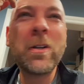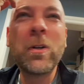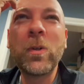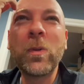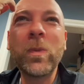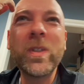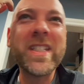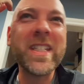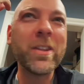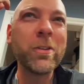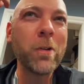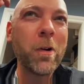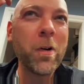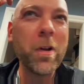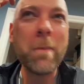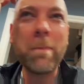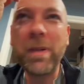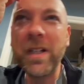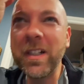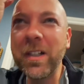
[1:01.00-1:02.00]
Was he throwing
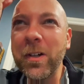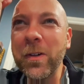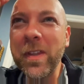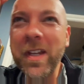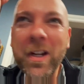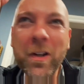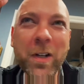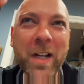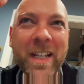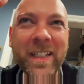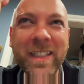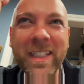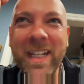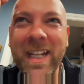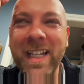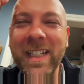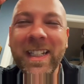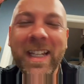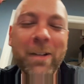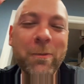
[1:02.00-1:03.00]
a pillow there at the
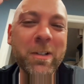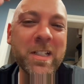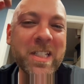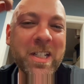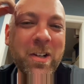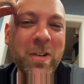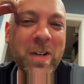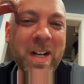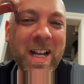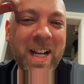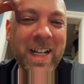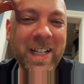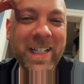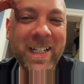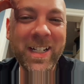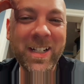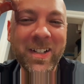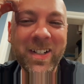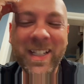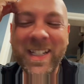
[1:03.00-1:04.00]
end? Like, what's going on
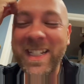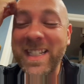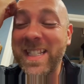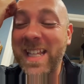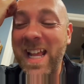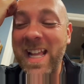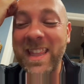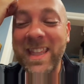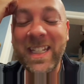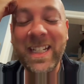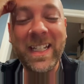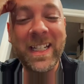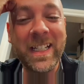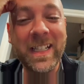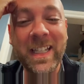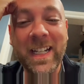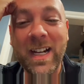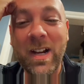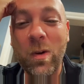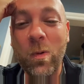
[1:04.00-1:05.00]
here? Because that thing hit
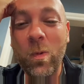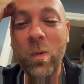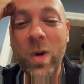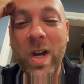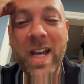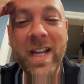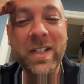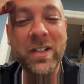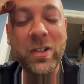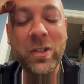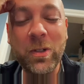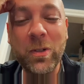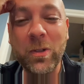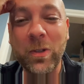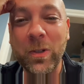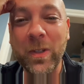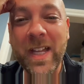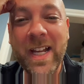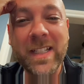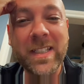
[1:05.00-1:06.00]
like a wet
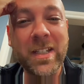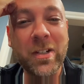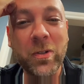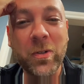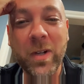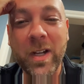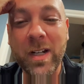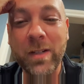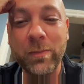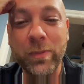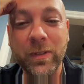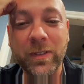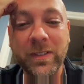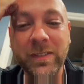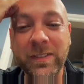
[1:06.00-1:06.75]
noodle. That's incredible.